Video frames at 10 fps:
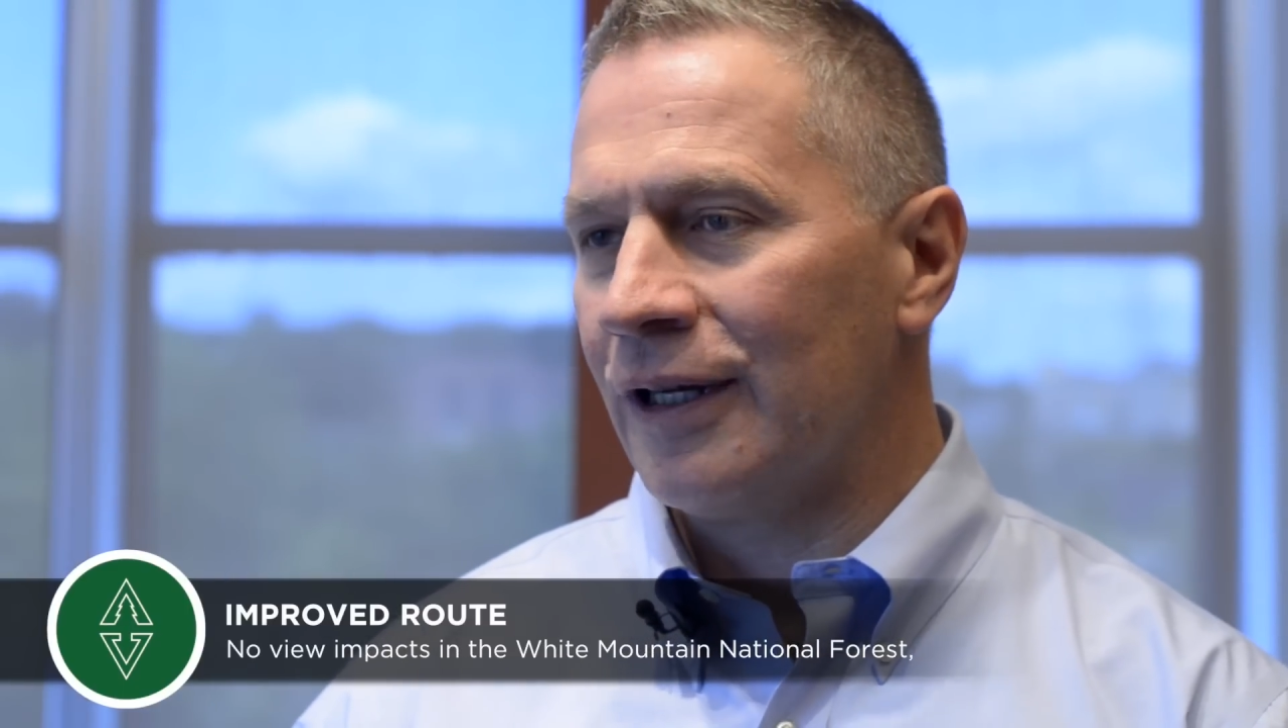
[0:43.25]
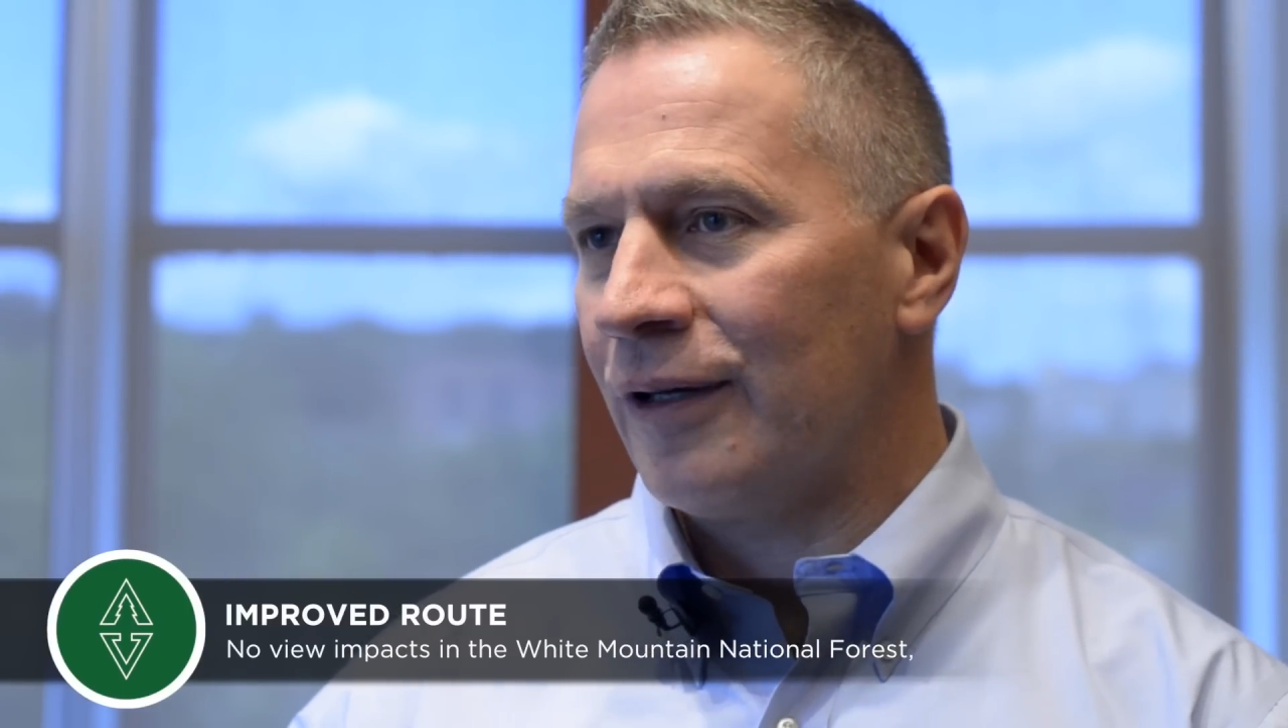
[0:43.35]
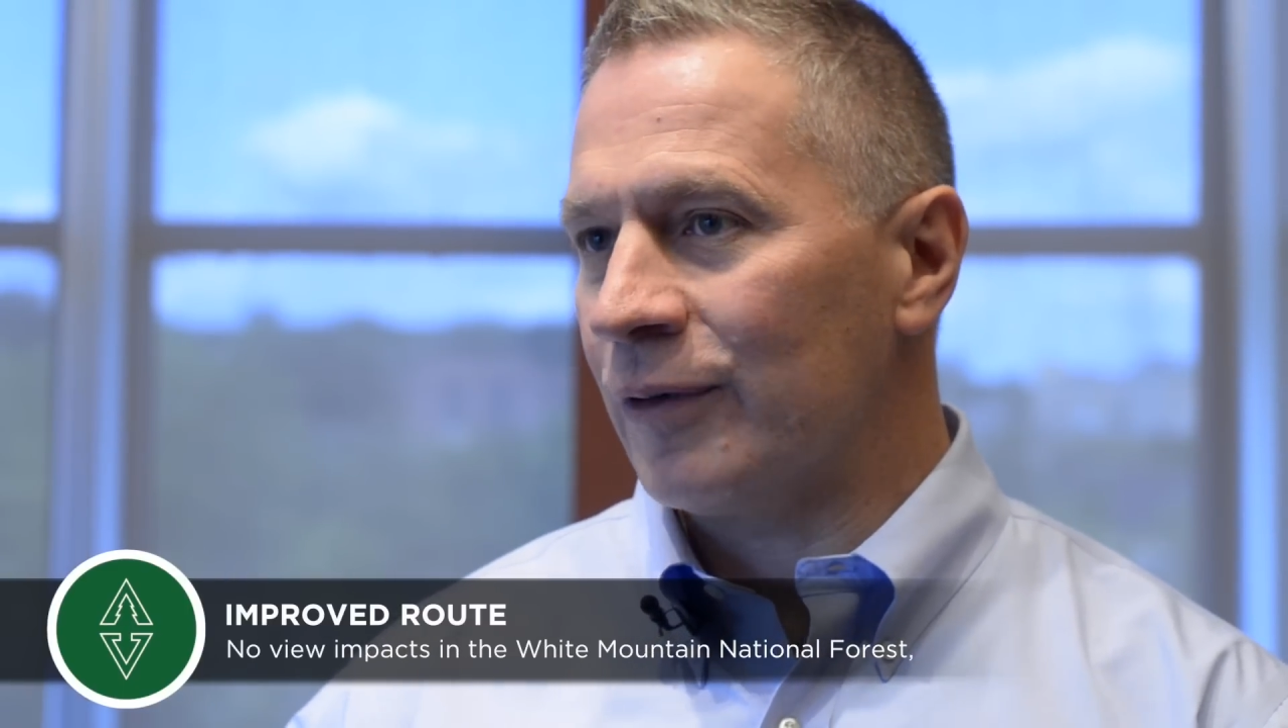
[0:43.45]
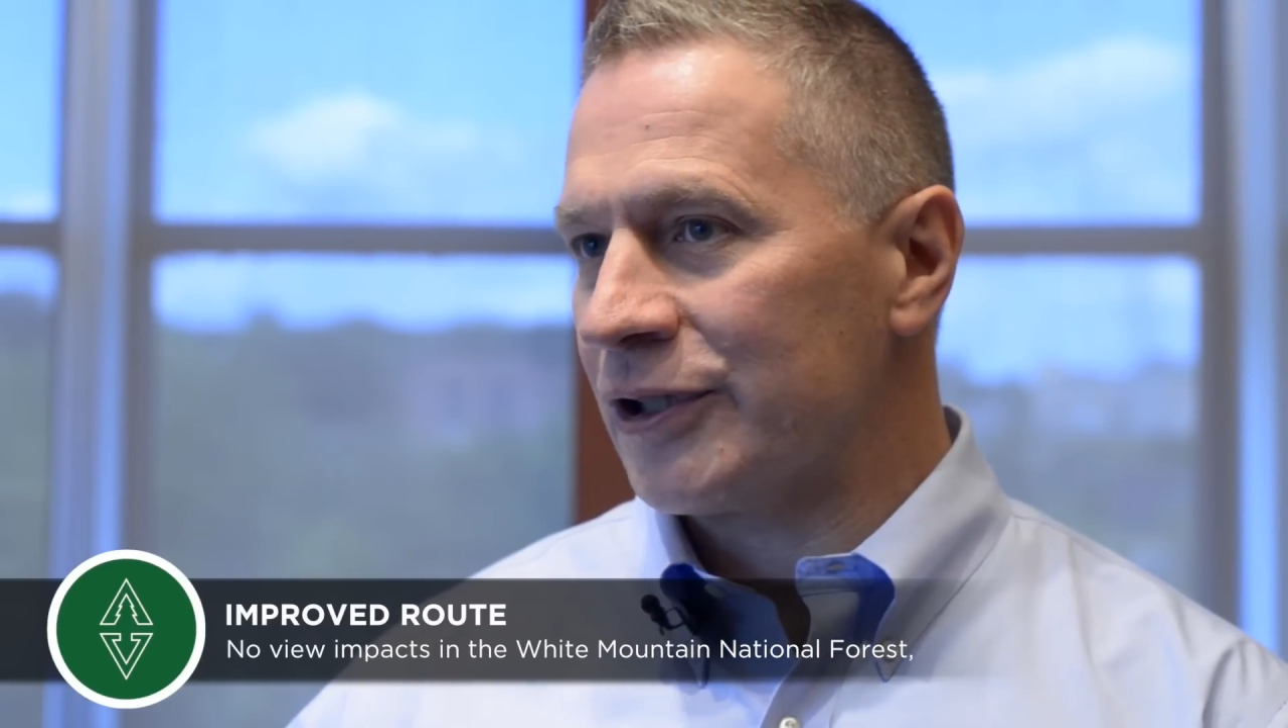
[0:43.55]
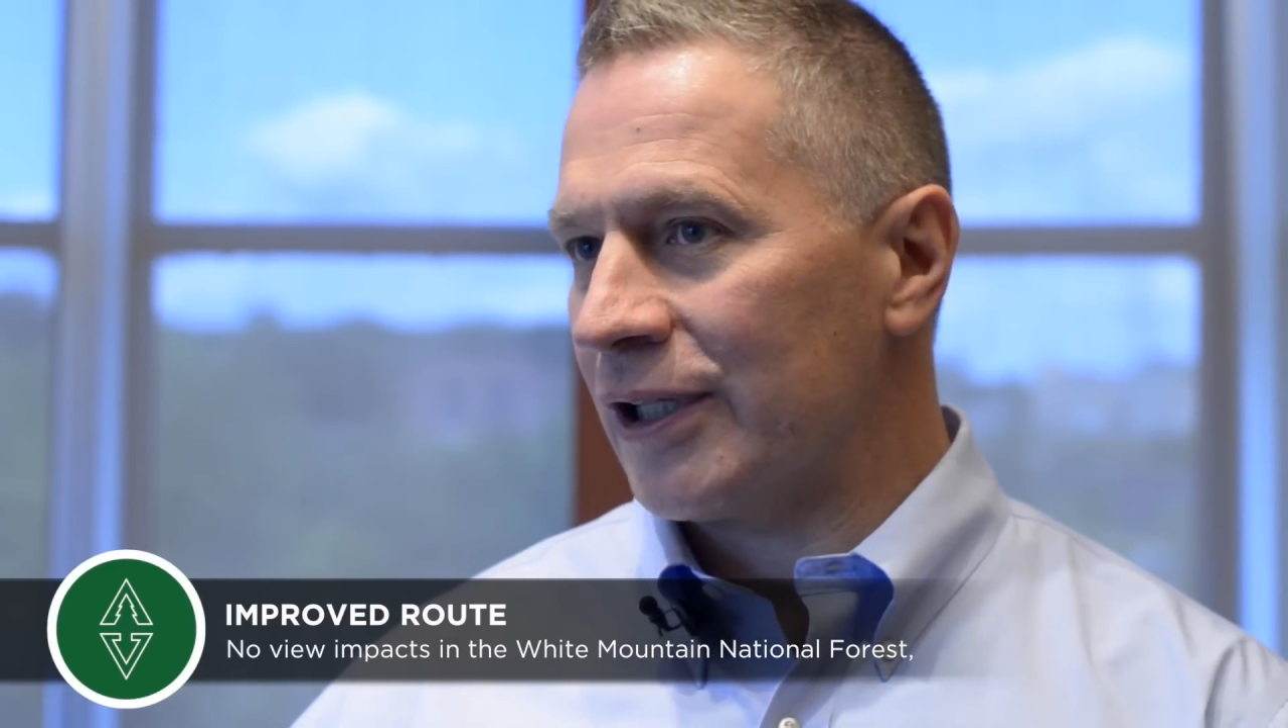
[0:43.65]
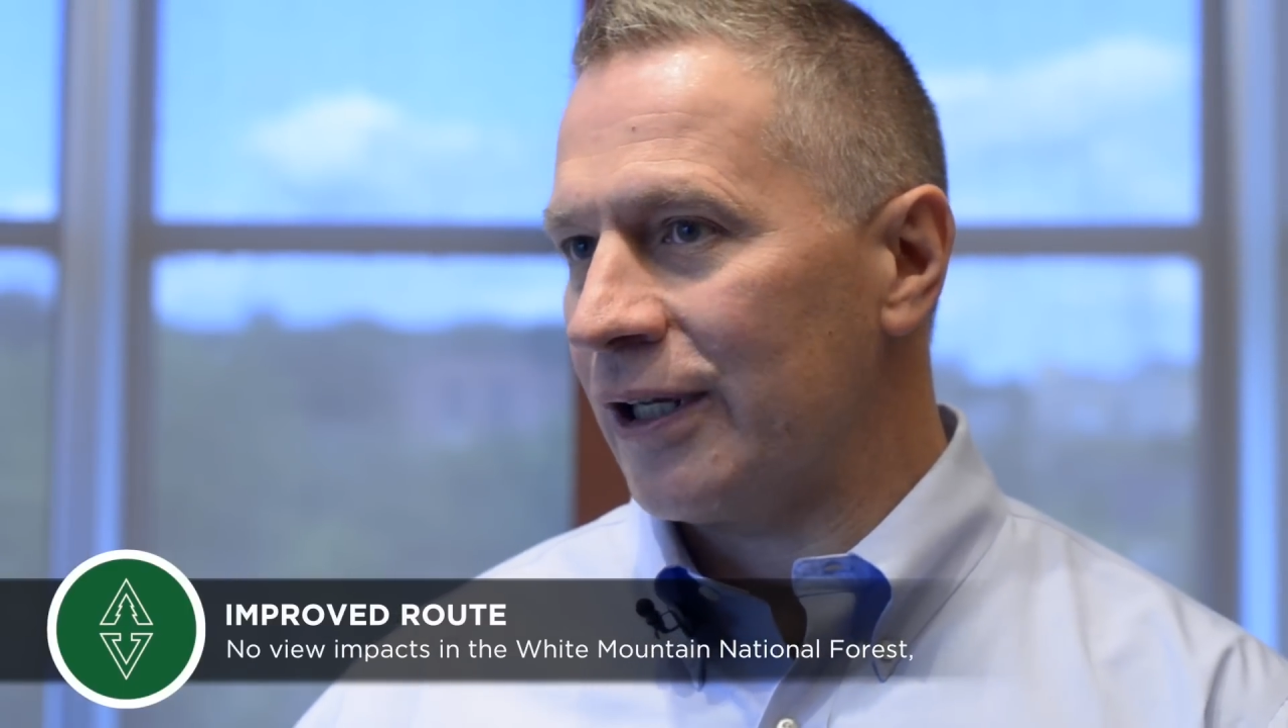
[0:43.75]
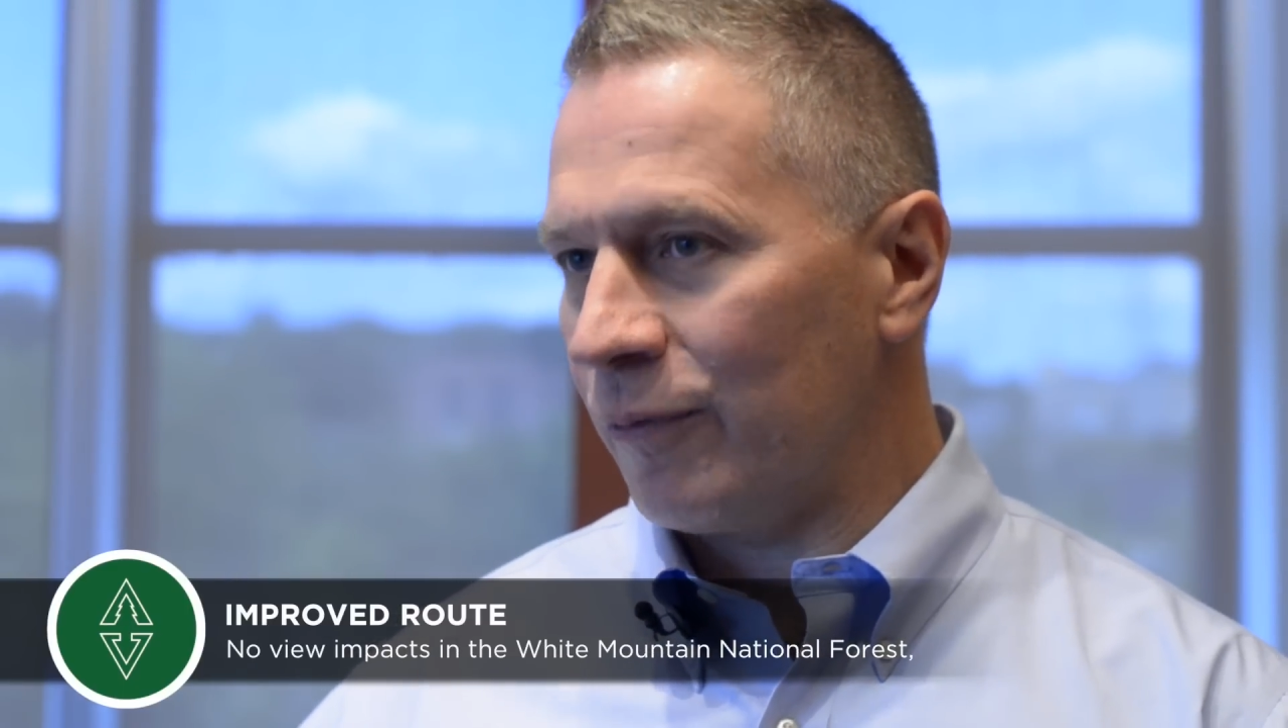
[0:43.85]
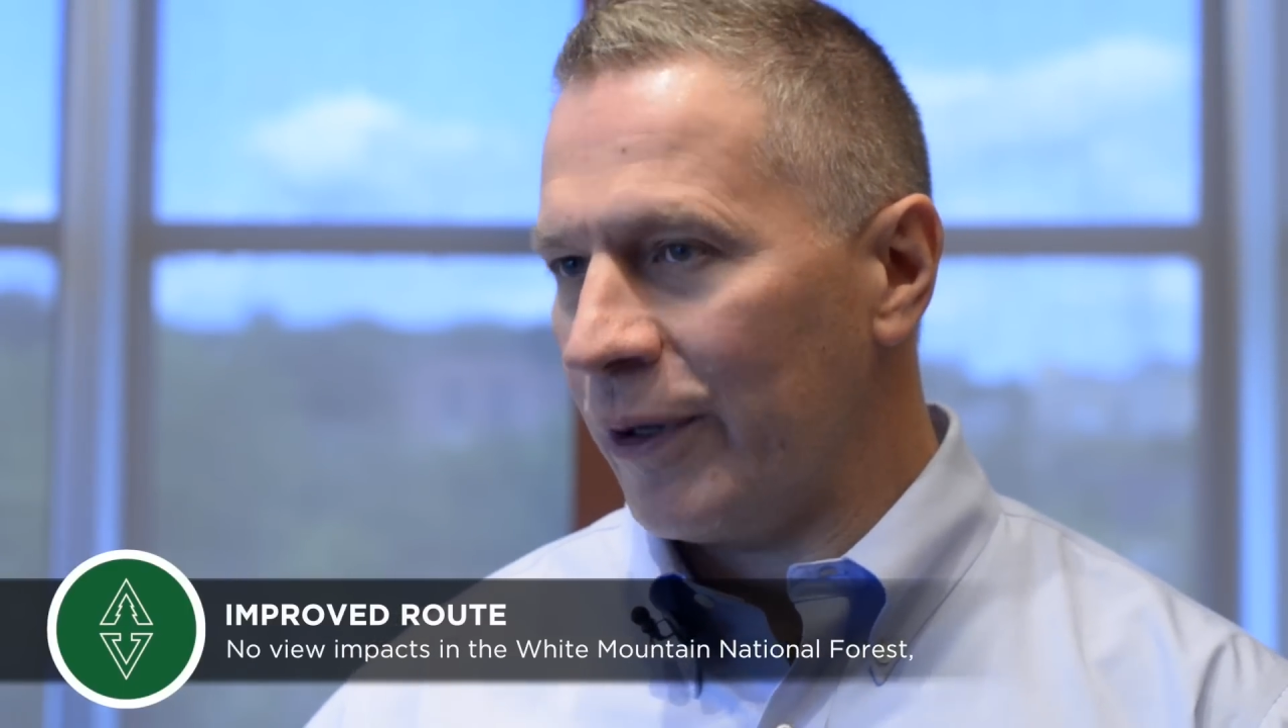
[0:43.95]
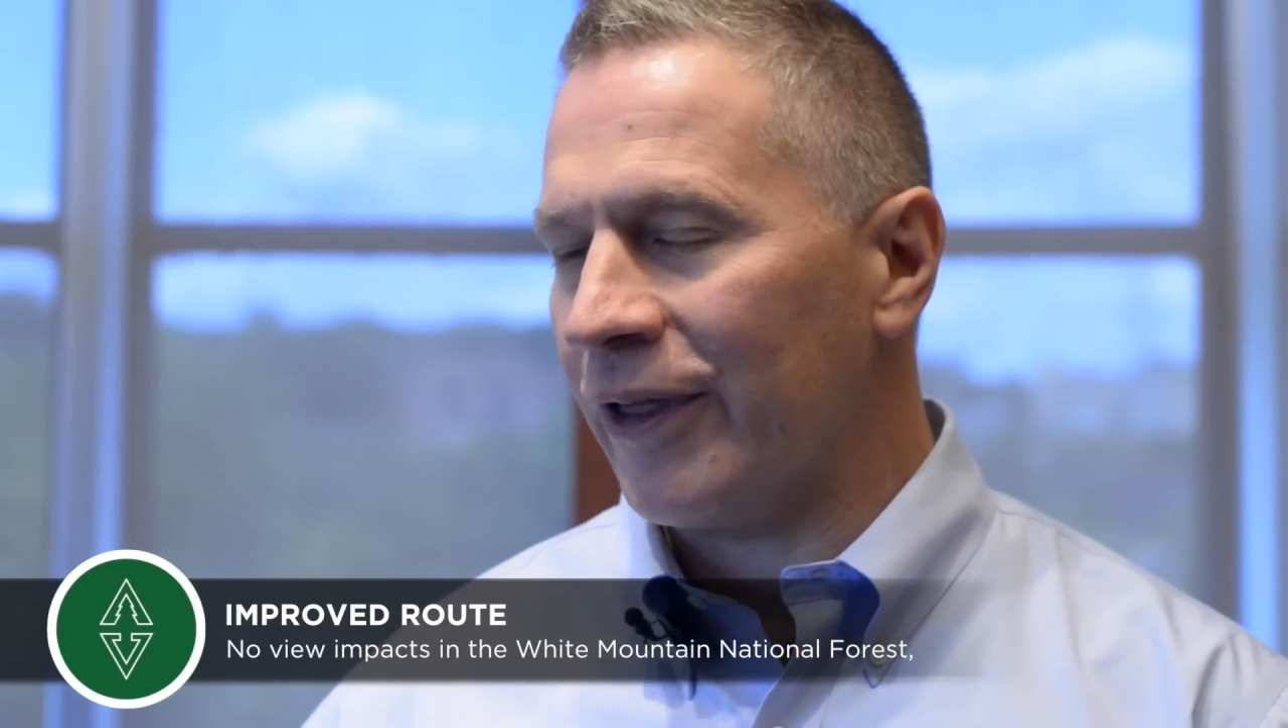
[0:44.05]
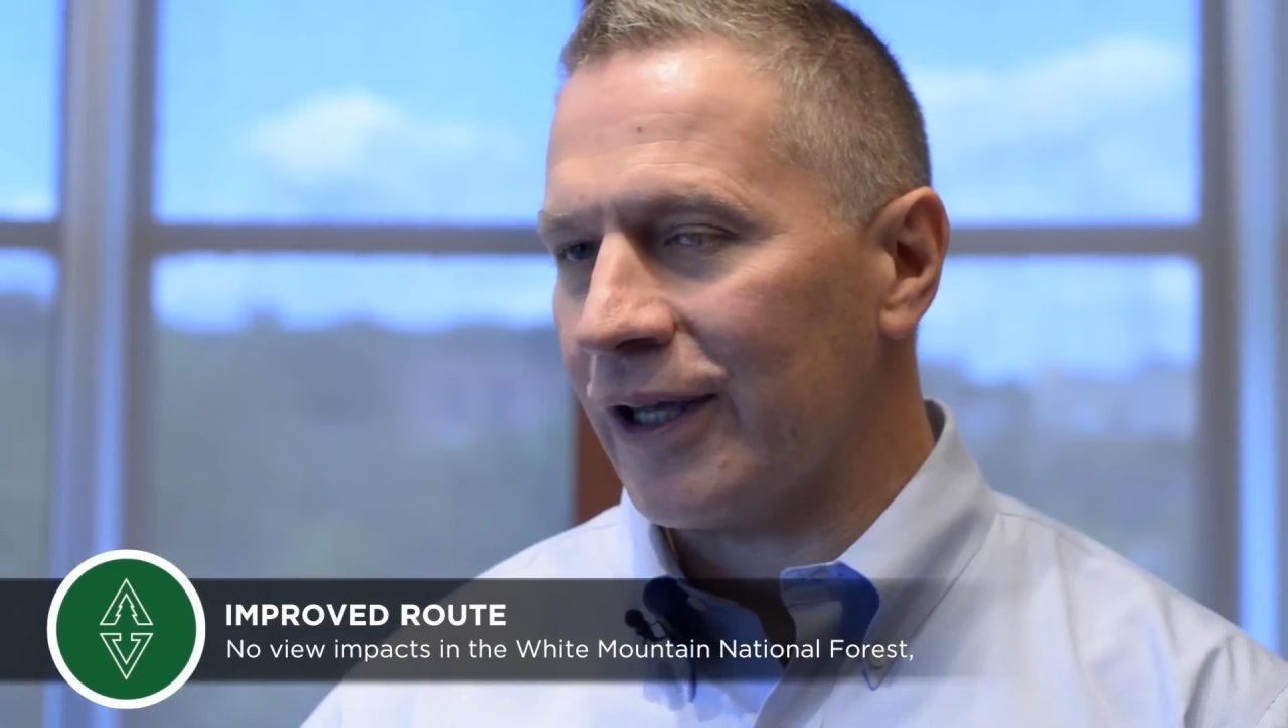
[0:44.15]
which
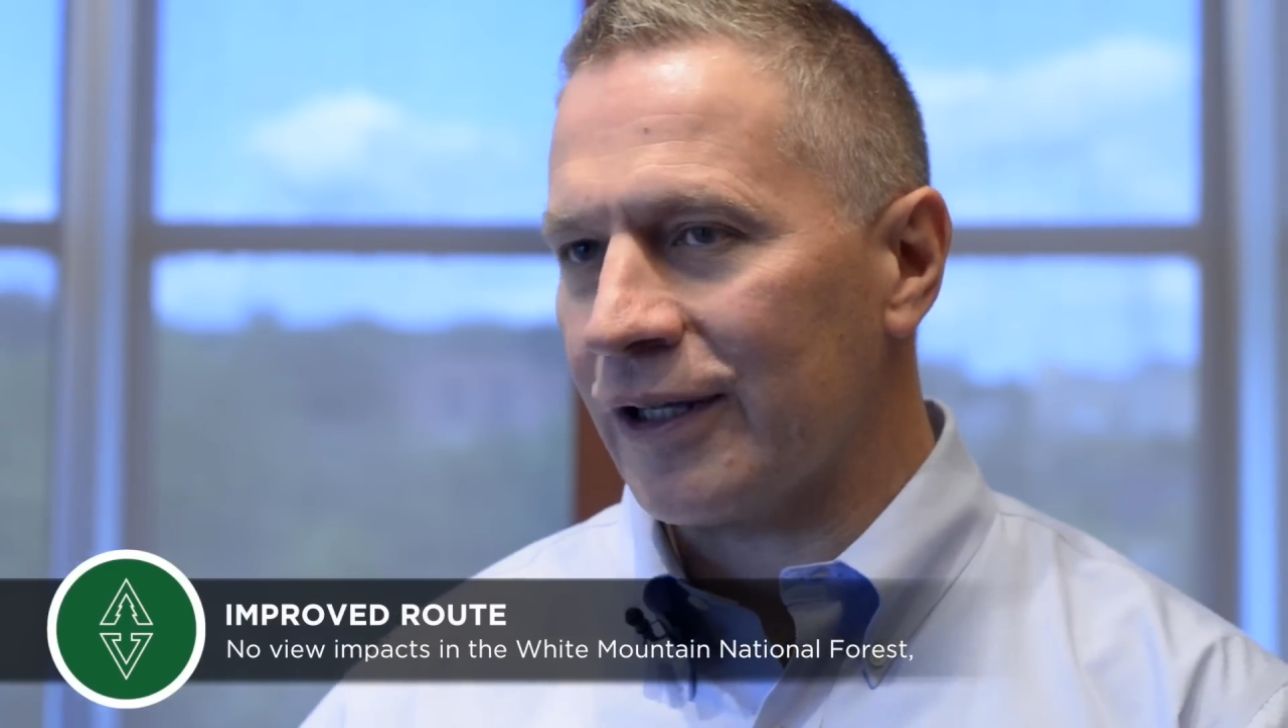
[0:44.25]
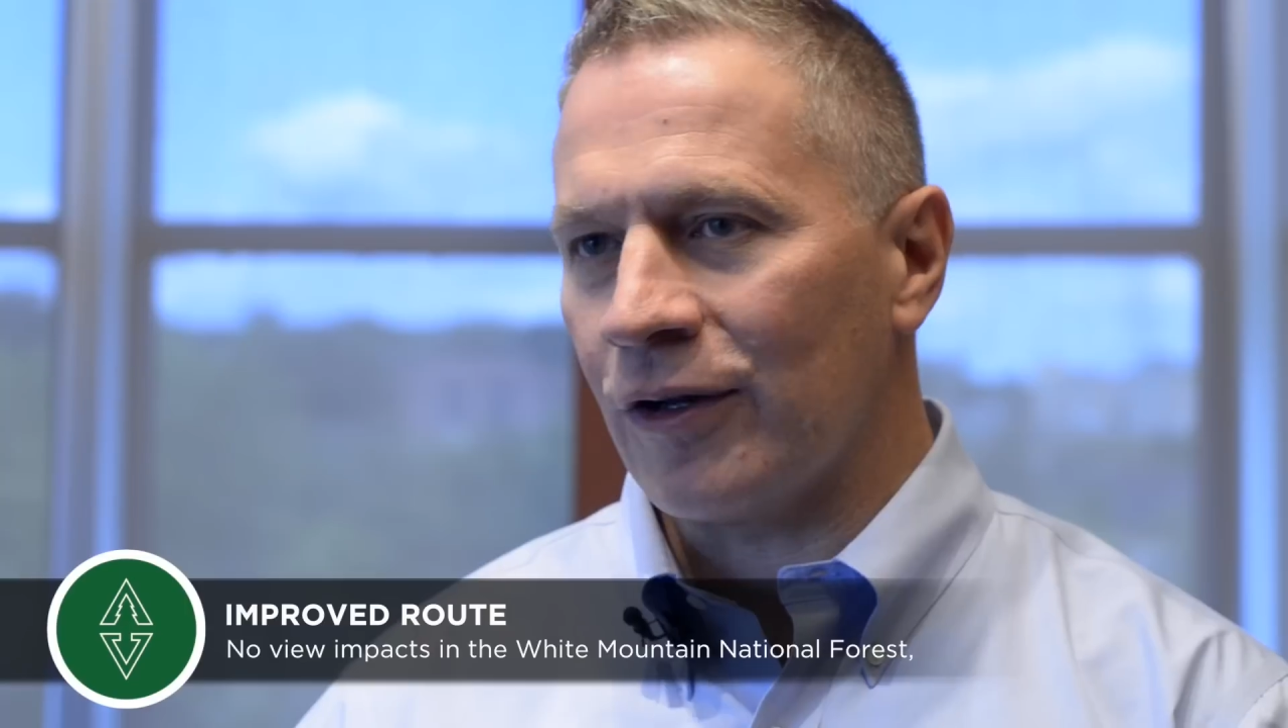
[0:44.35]
we think